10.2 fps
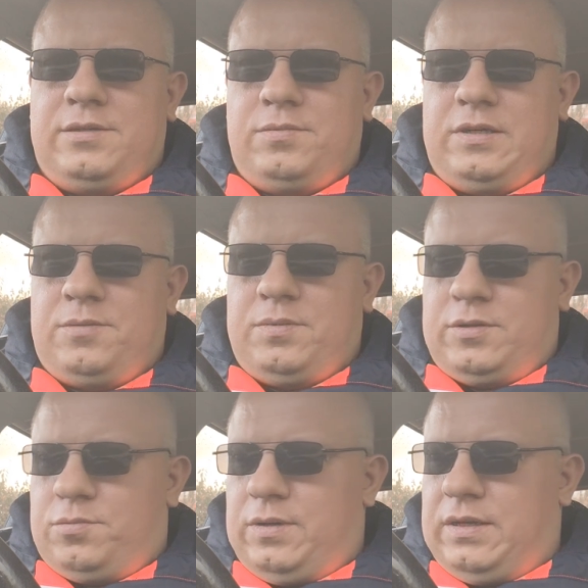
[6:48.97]
week
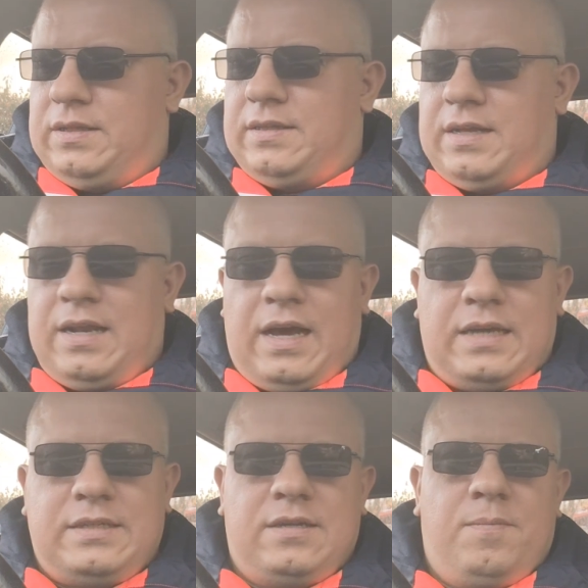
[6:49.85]
between the
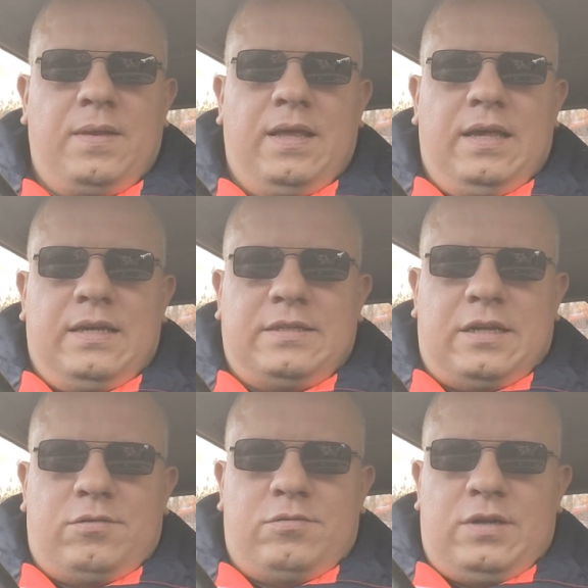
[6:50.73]
last
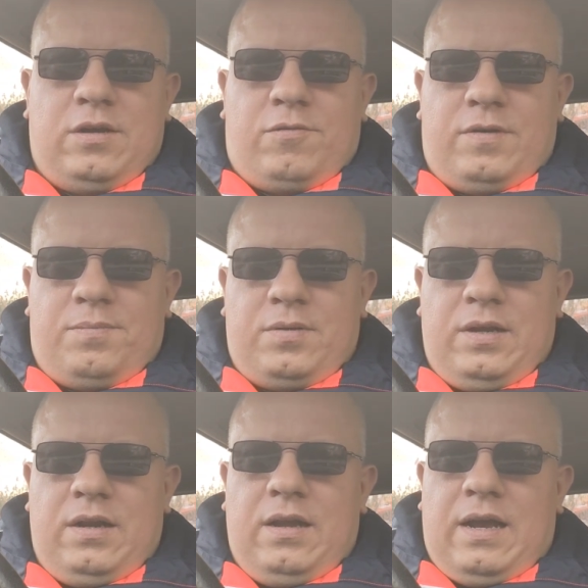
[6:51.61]
Saturday of
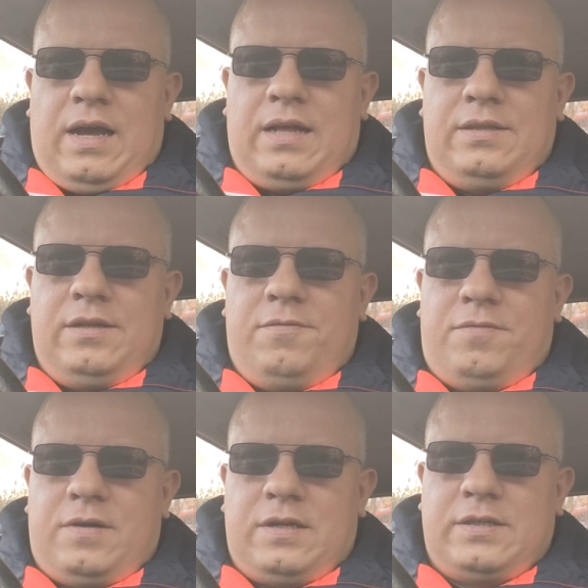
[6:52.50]
April until the
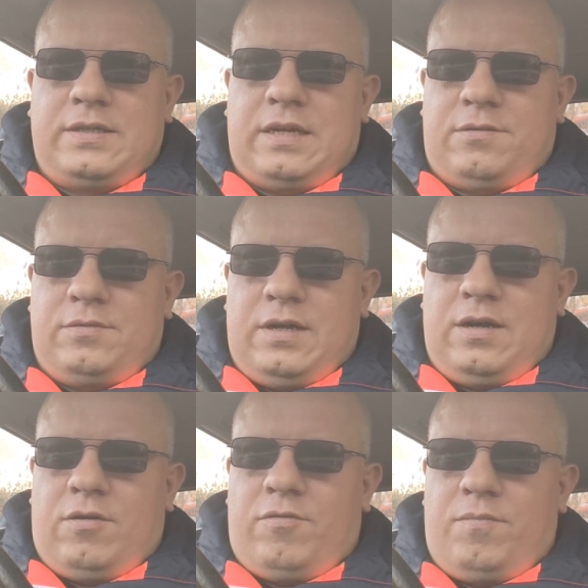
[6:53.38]
first
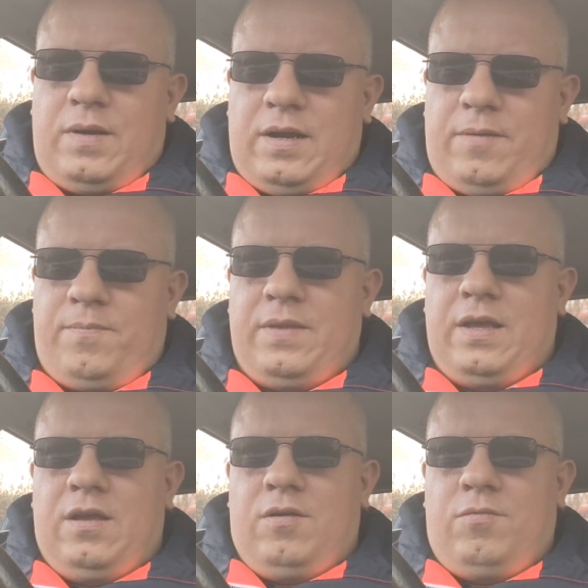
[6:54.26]
Saturday of May,
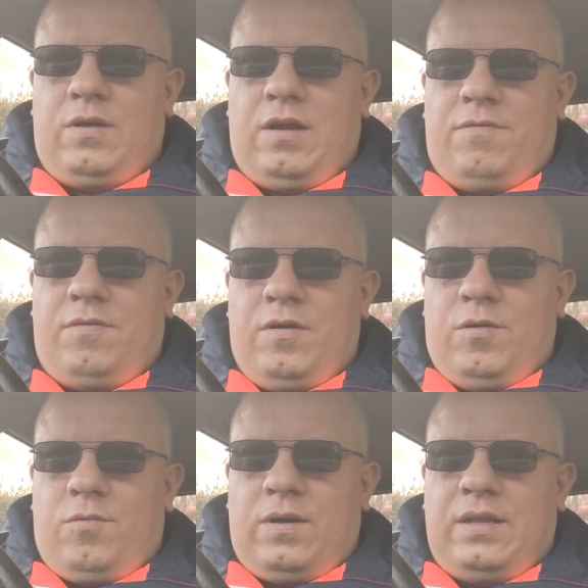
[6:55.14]
we have
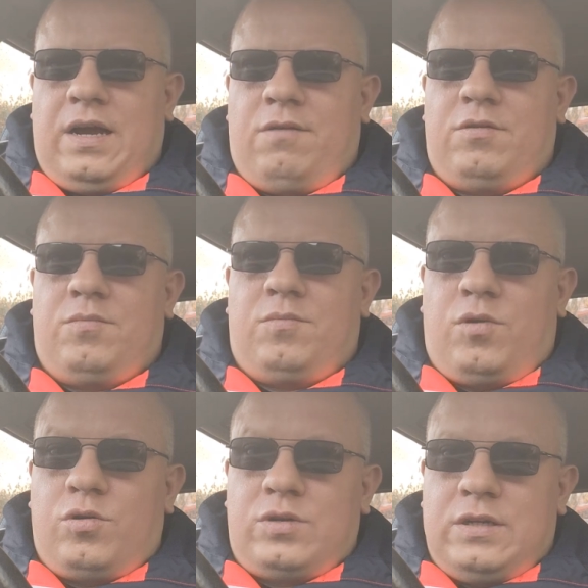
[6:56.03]
1 hour
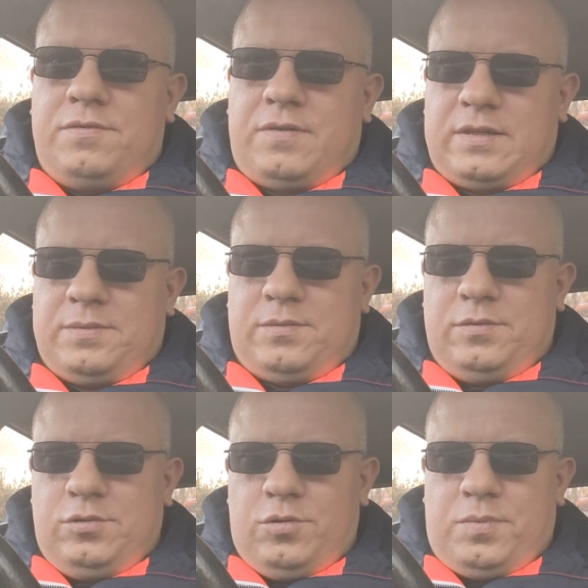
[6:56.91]
more difference
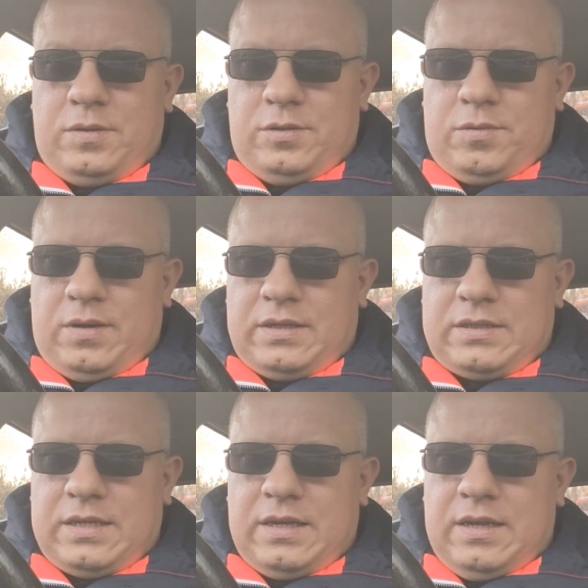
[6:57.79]
between Europe and
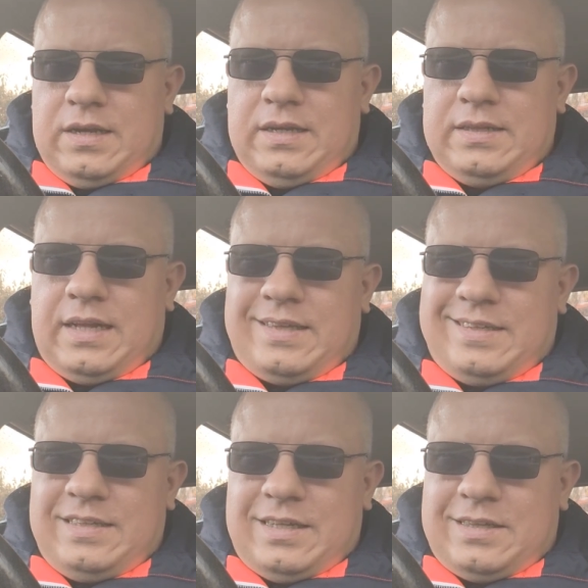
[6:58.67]
US in
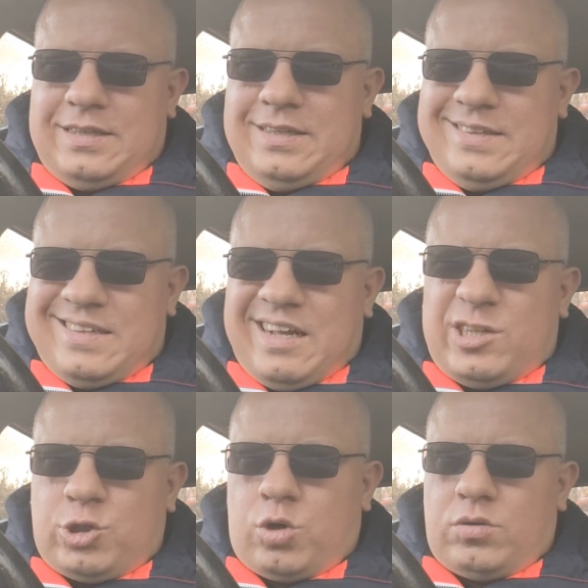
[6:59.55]

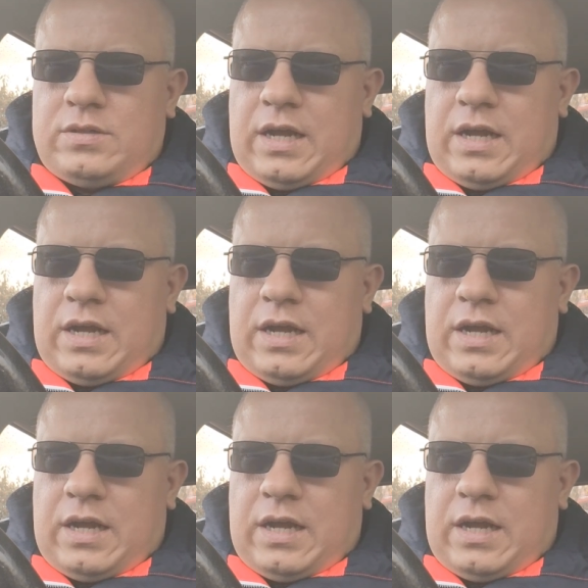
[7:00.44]
that short